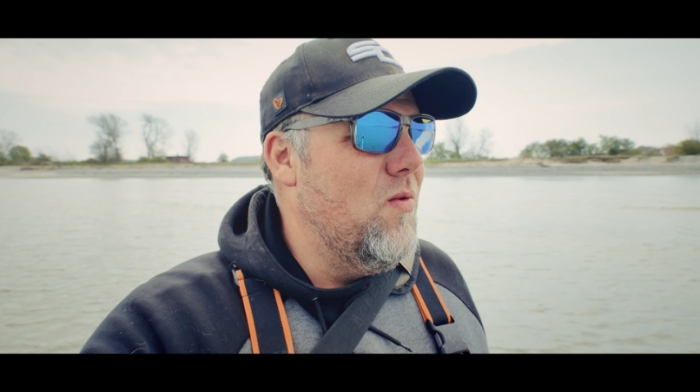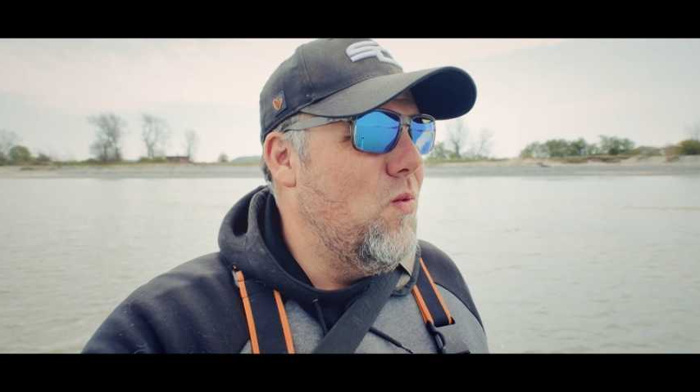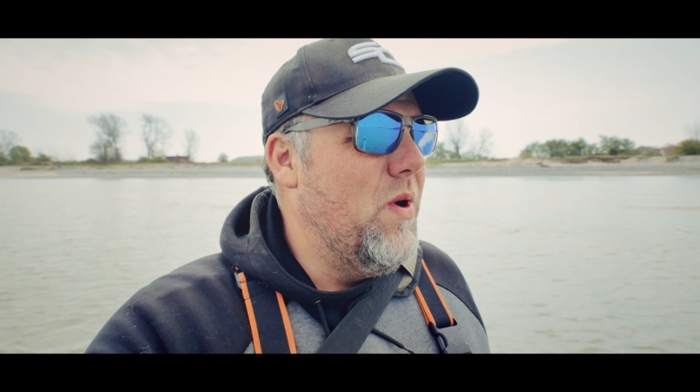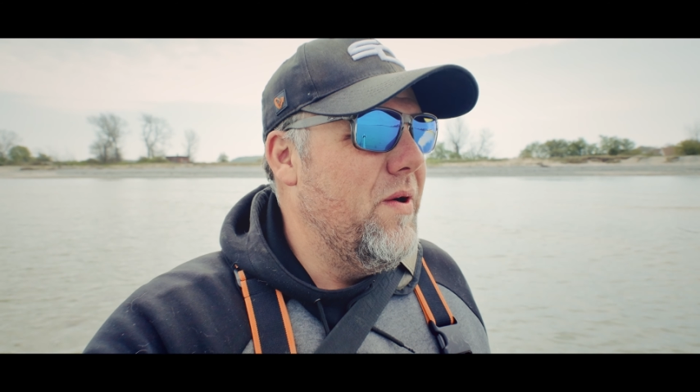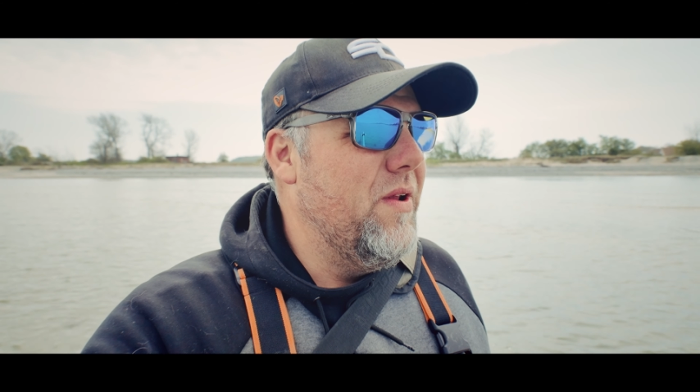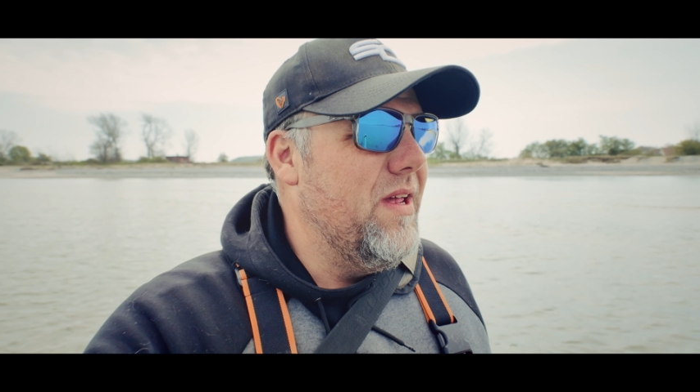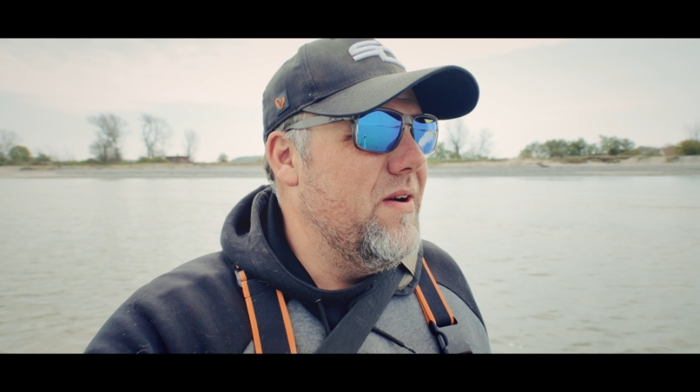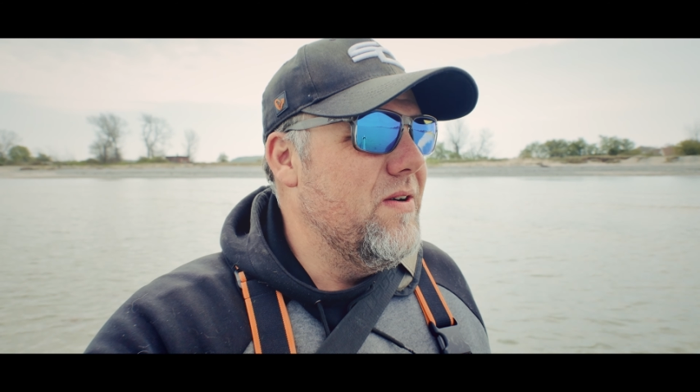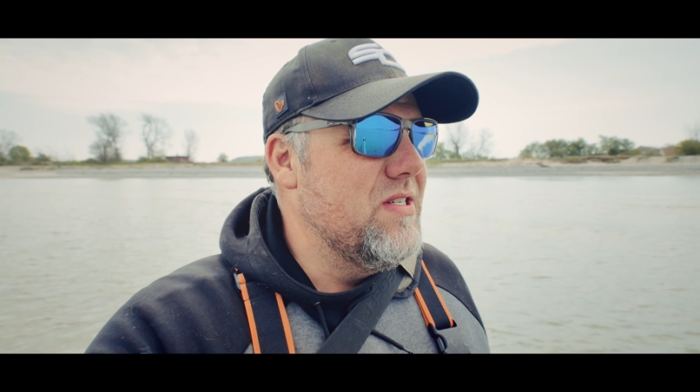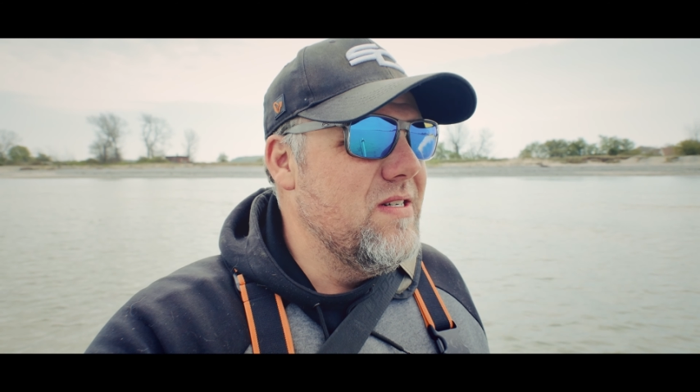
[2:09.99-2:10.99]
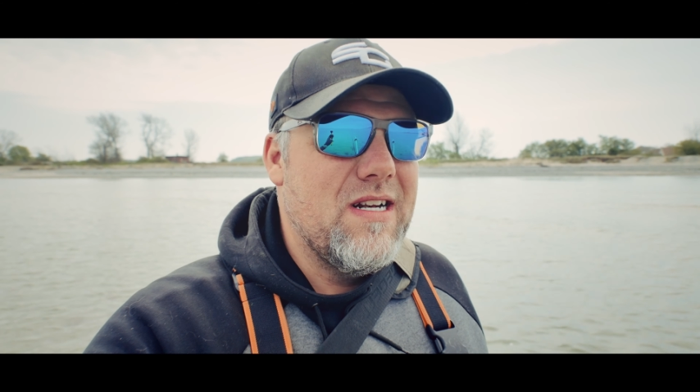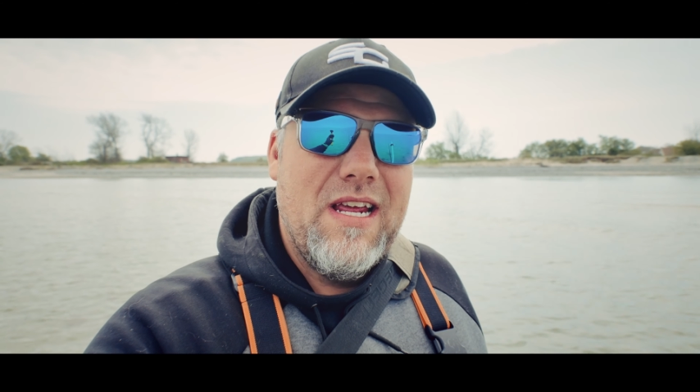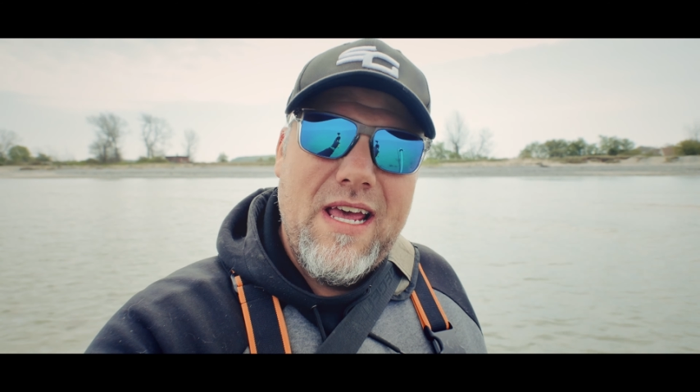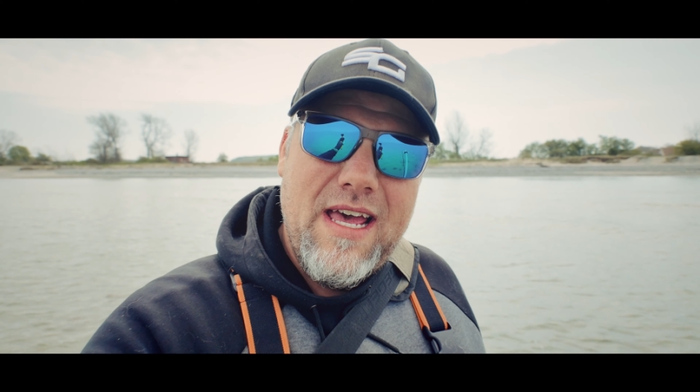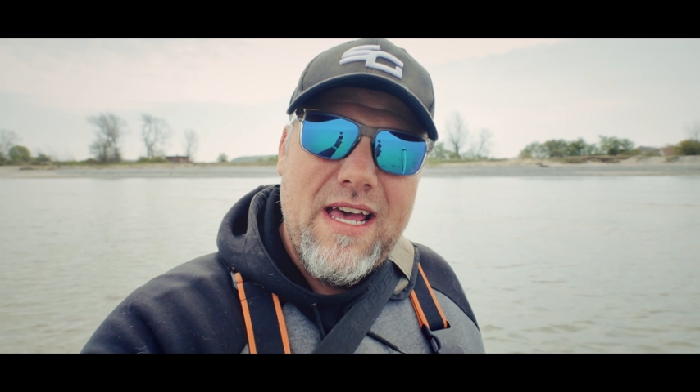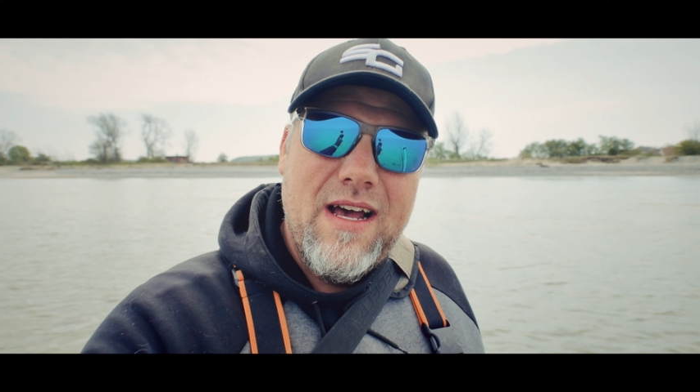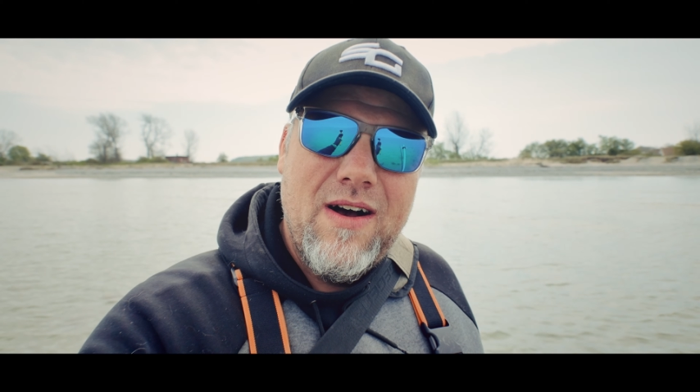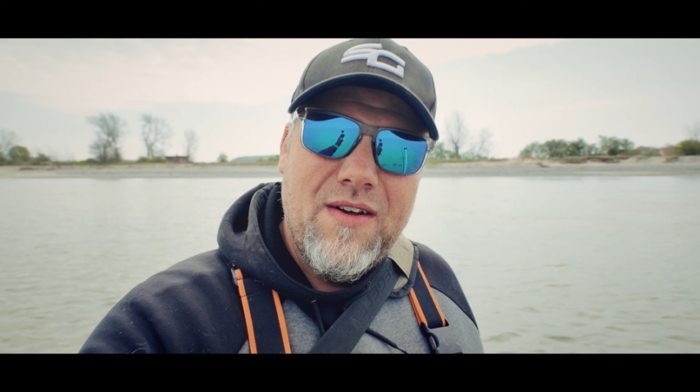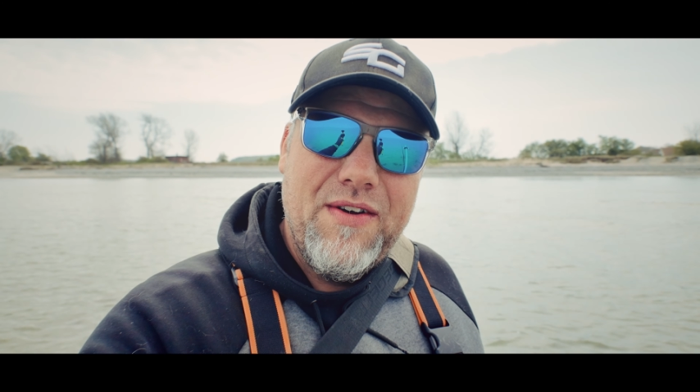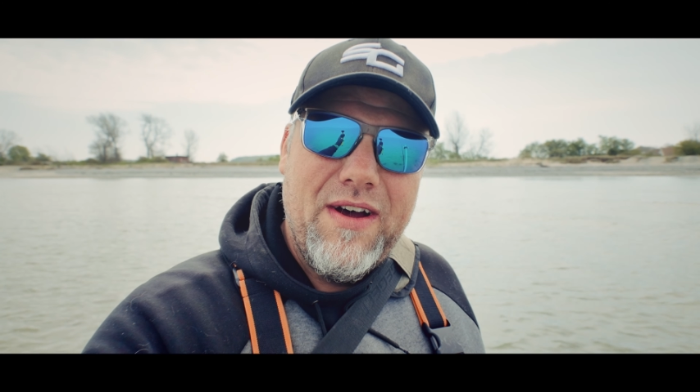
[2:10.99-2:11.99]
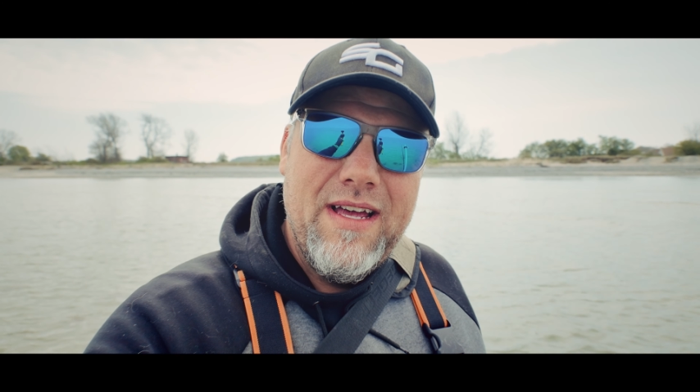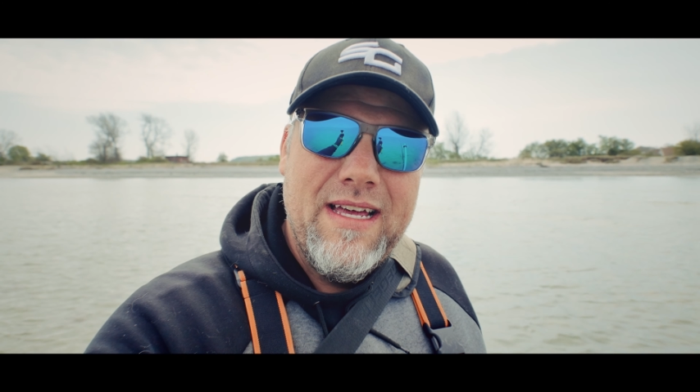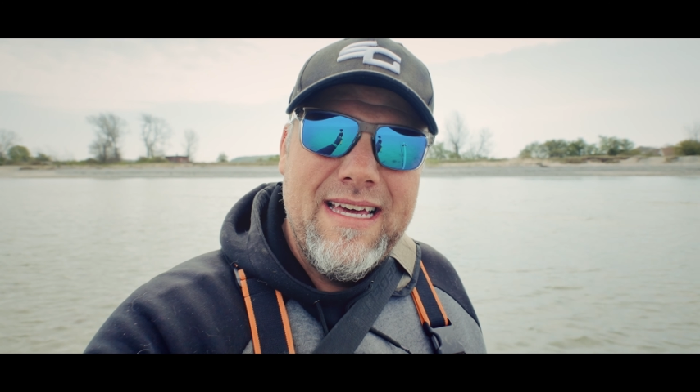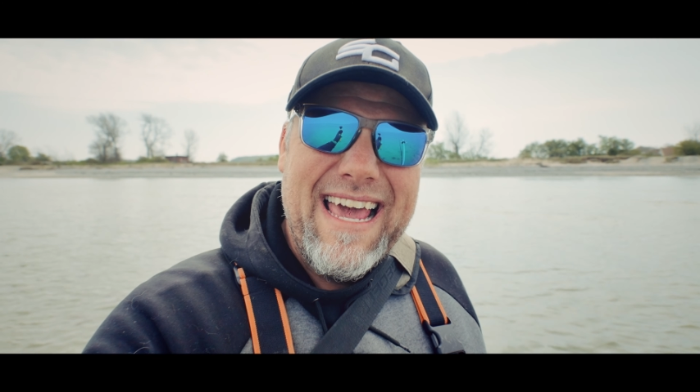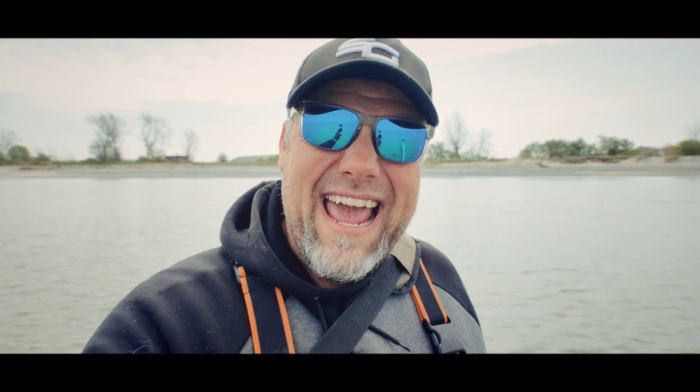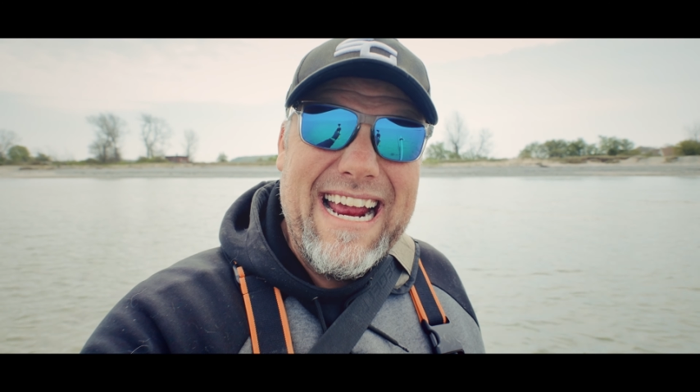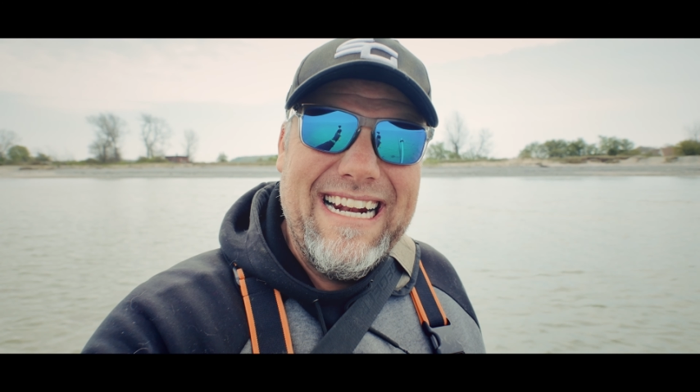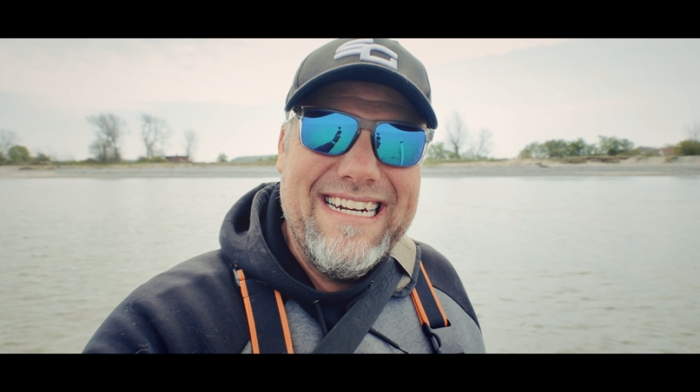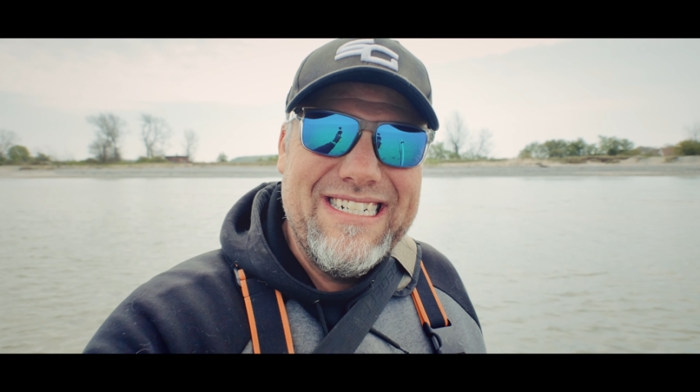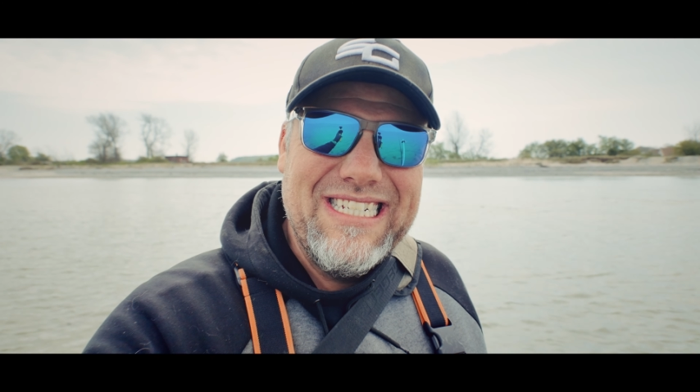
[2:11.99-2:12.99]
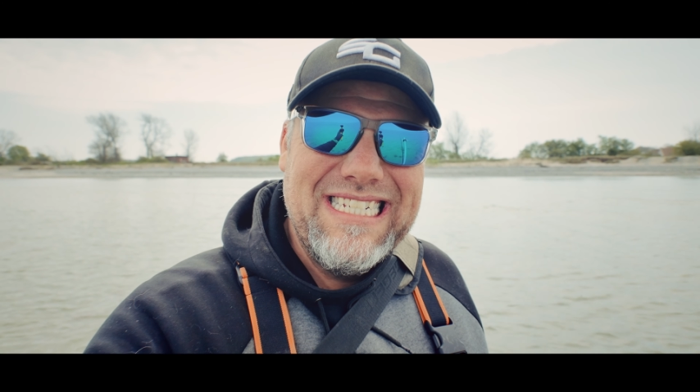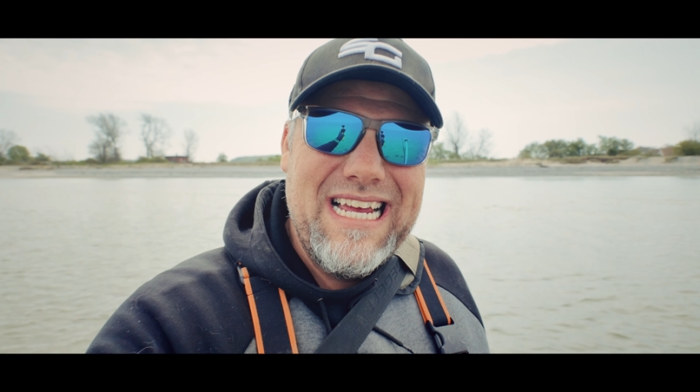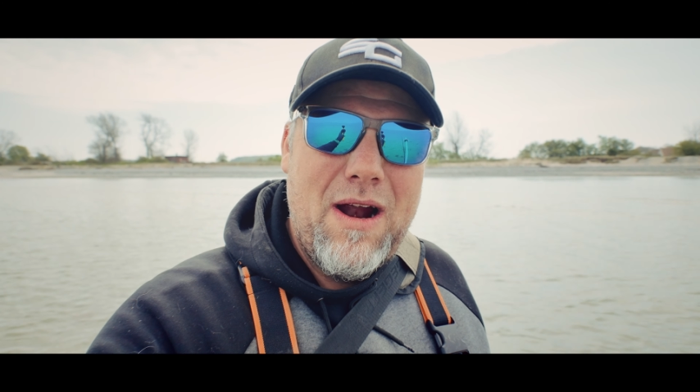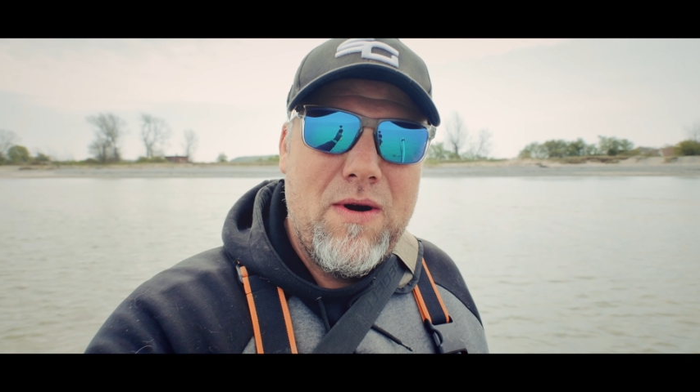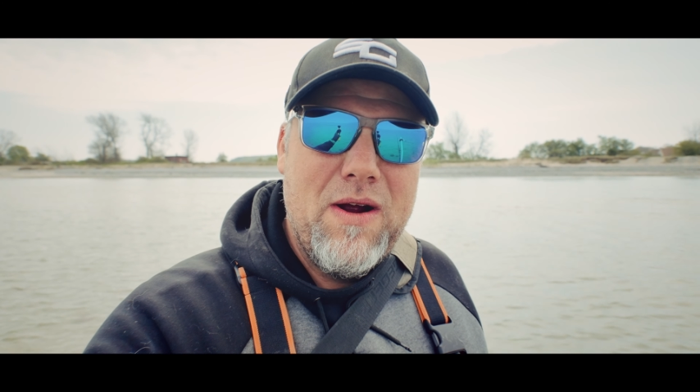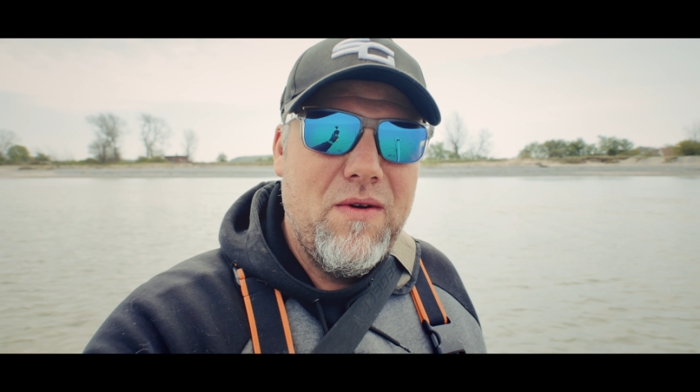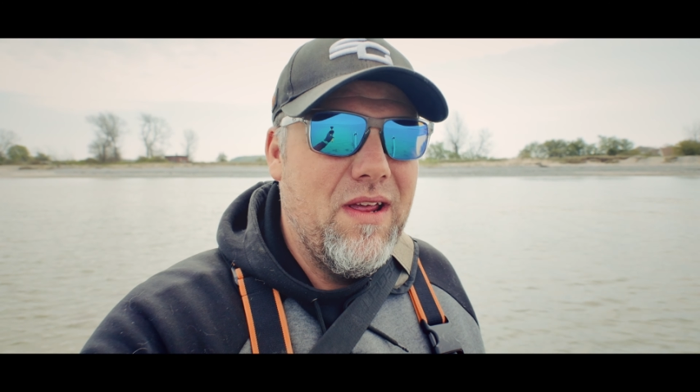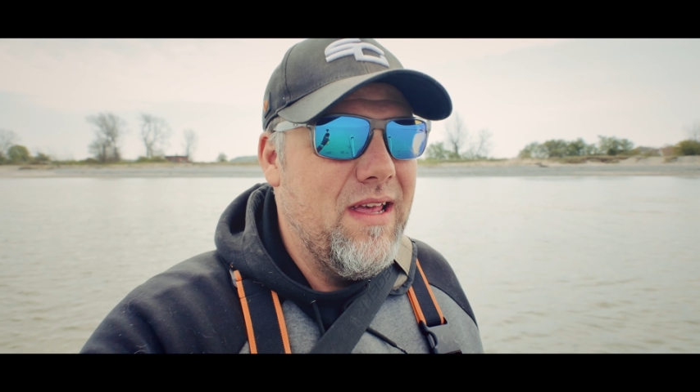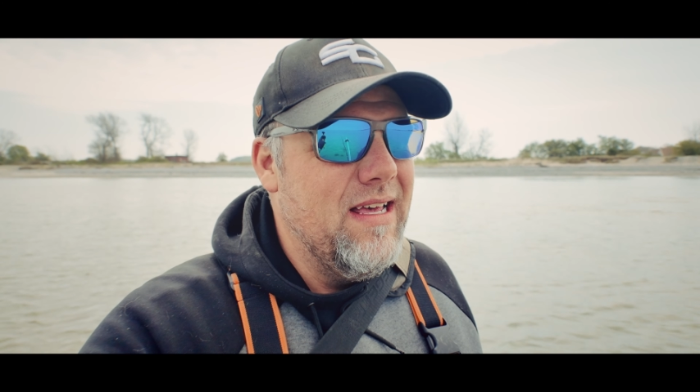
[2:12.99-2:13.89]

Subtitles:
where there's not other anglers around.